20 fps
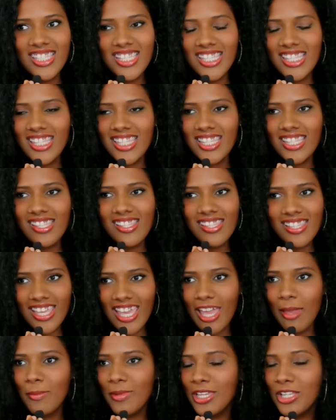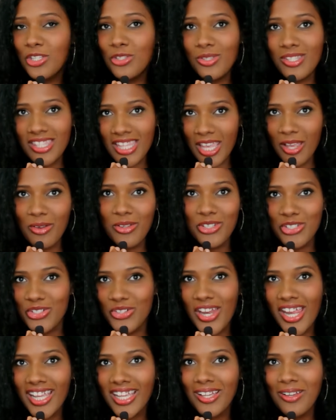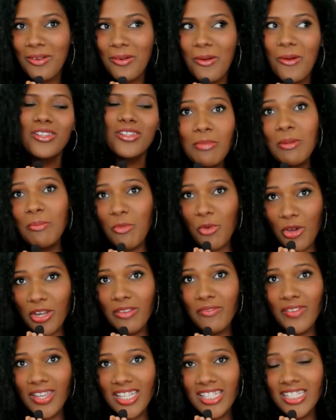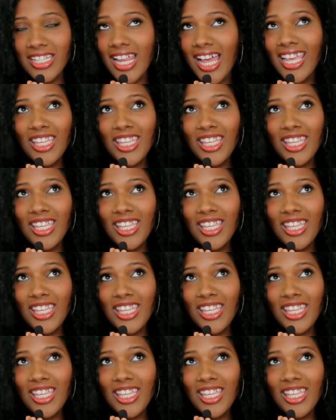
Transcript: just scare me into staying on track or keep me motivated.